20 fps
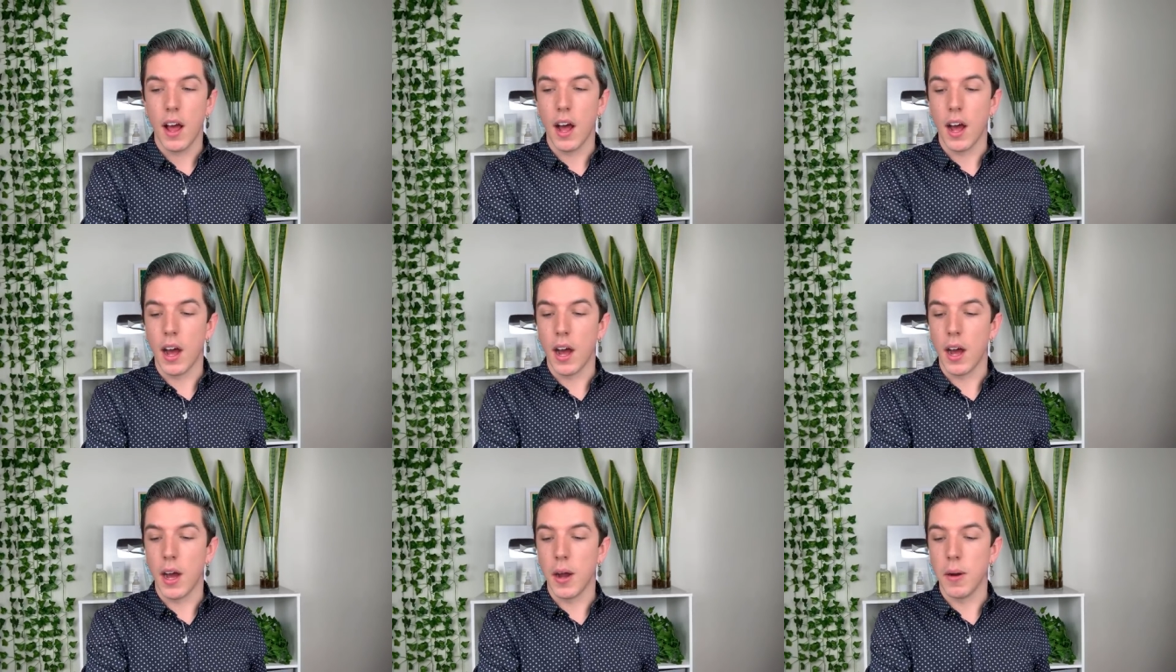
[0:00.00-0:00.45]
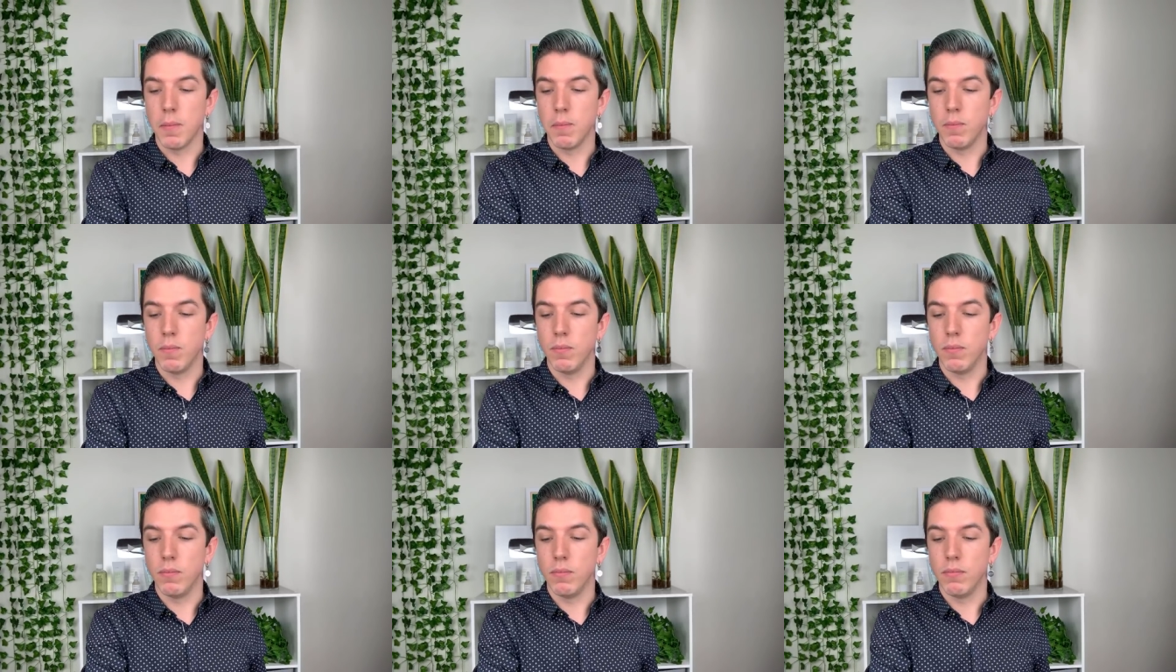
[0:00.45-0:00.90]

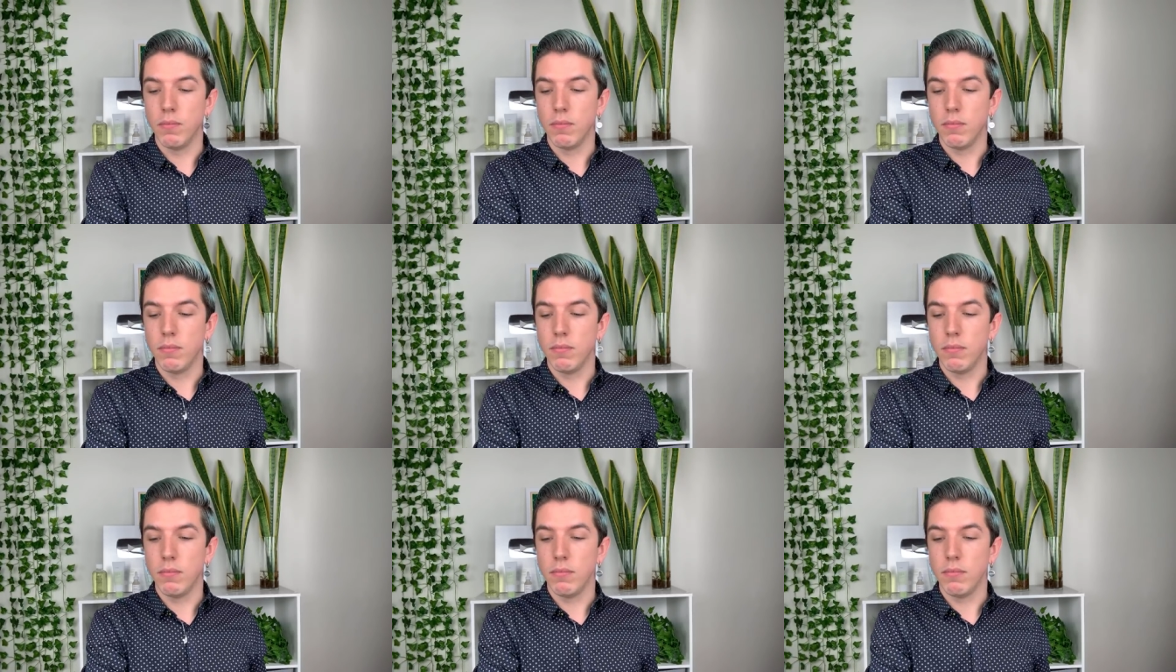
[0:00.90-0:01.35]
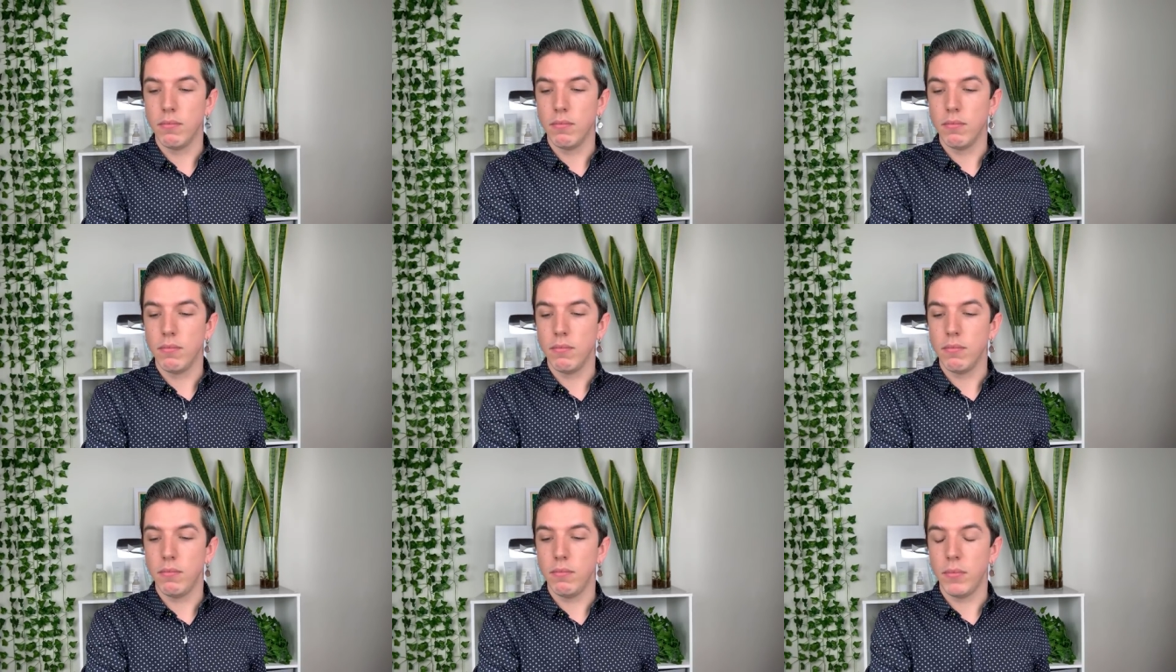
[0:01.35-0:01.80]
Um,
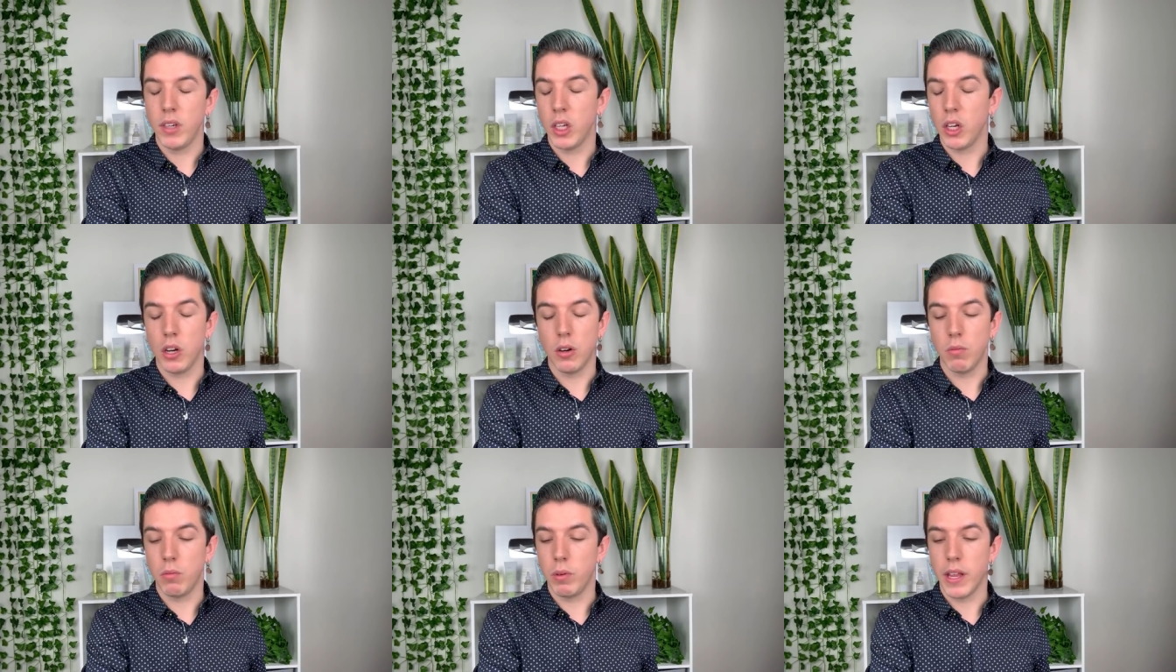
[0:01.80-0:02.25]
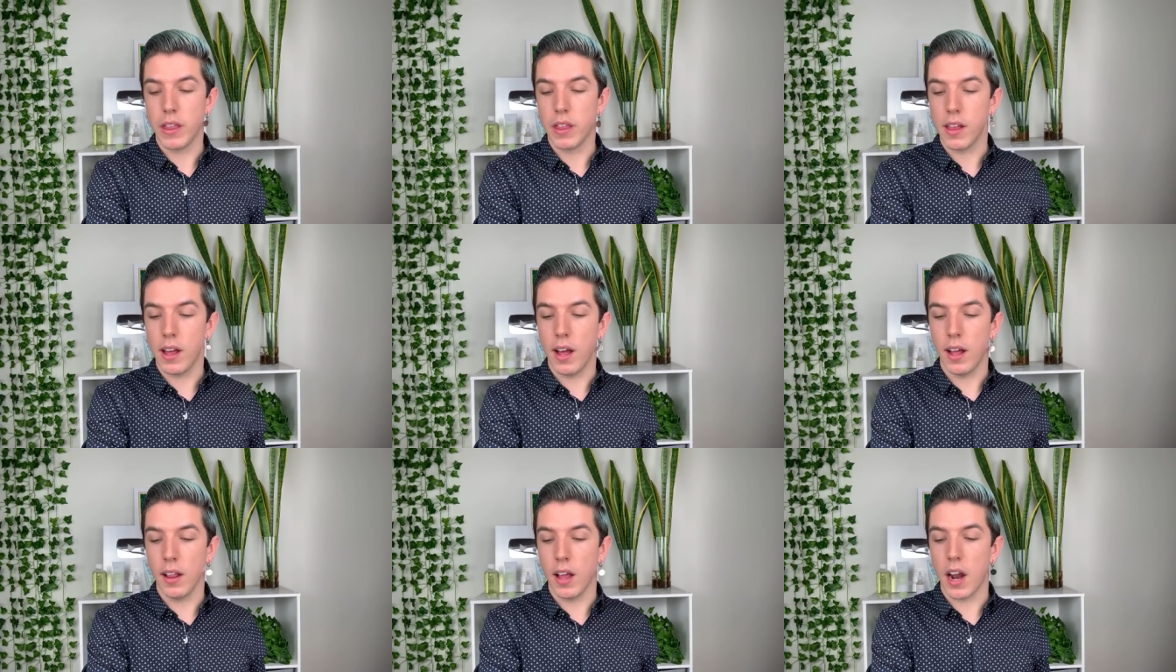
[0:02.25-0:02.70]
you know, with
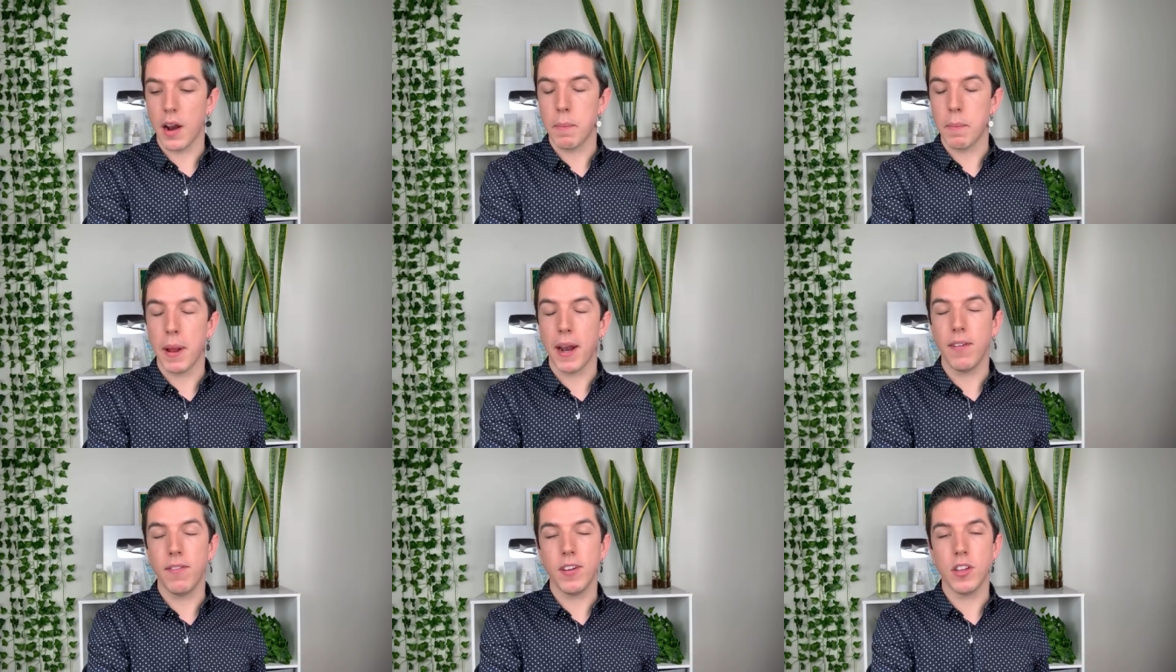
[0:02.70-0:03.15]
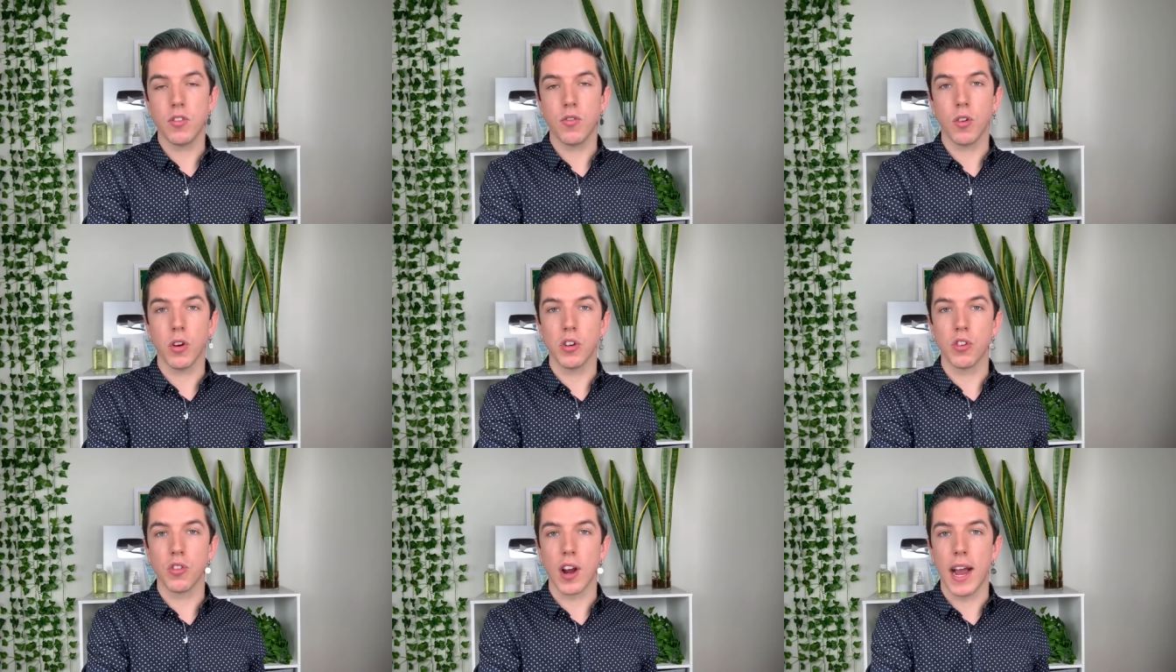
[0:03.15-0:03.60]
a lot of benefits
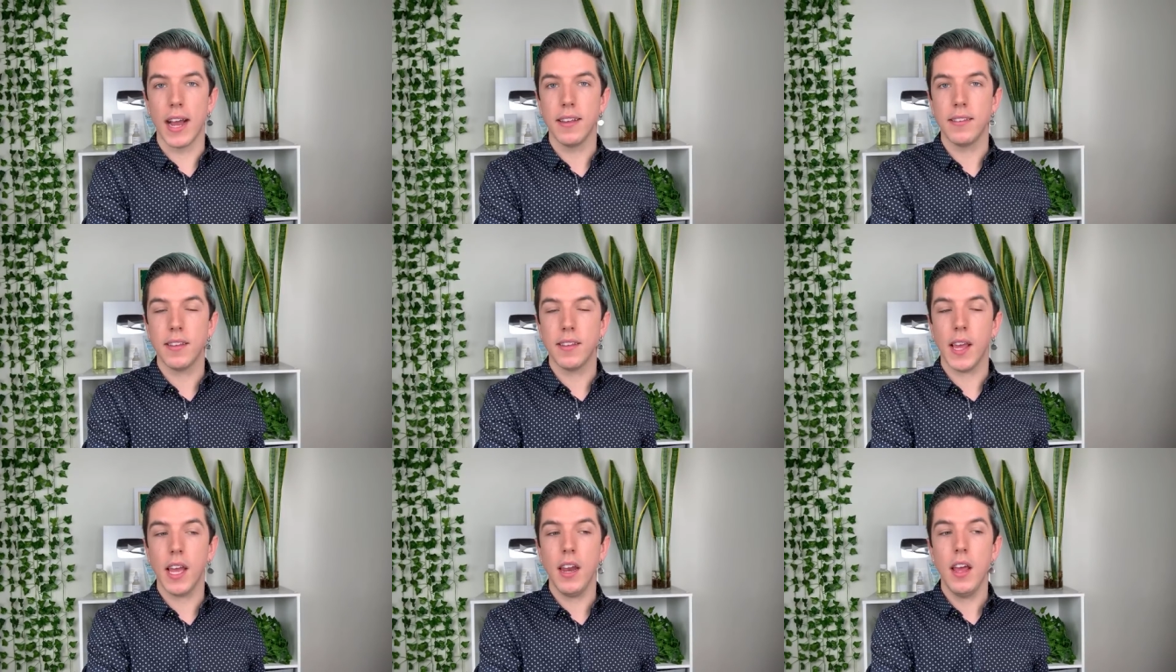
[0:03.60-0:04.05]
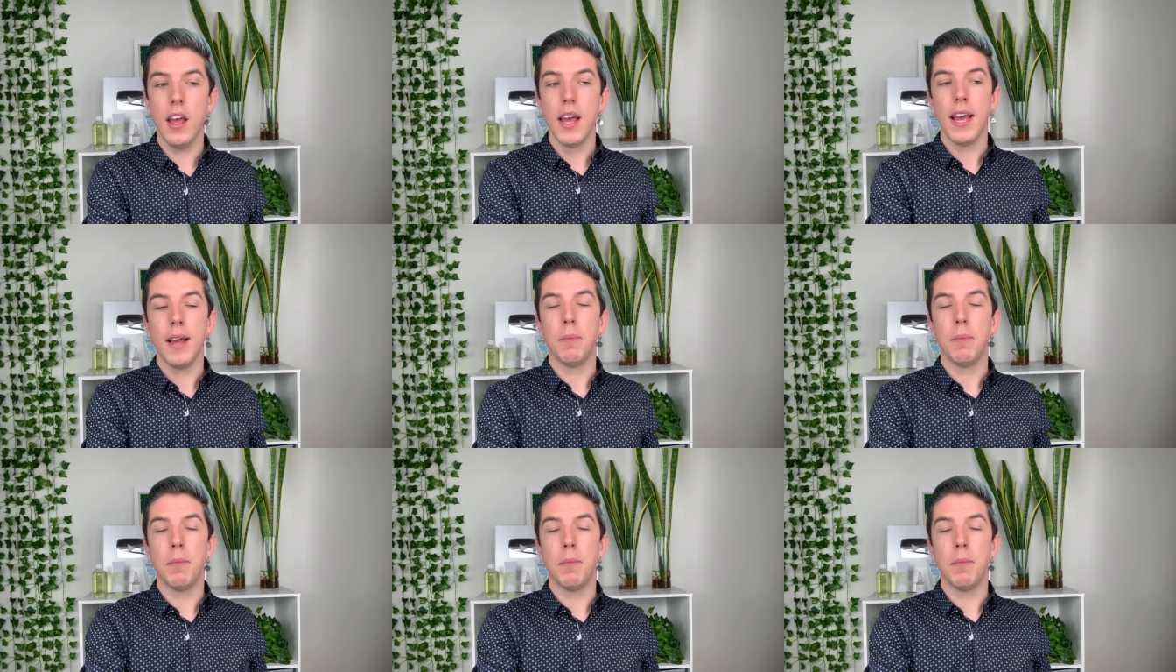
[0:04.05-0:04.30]
for dry skin,